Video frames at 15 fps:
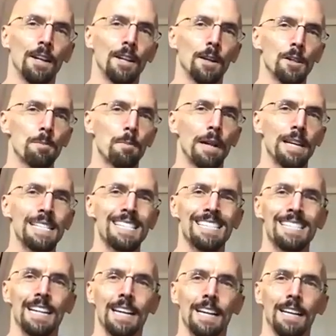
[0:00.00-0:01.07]
those places
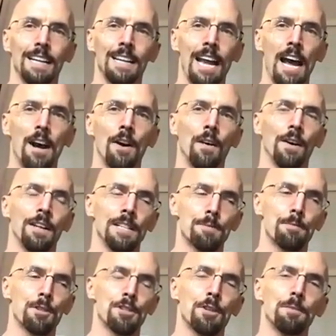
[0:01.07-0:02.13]
that it now is
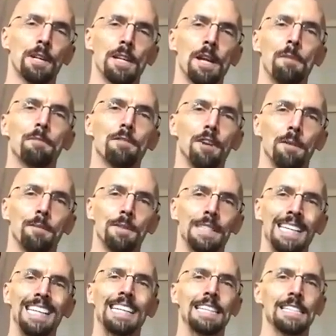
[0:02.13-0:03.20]
presumed to come from
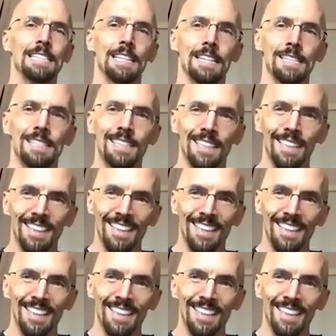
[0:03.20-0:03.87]
didn't exist.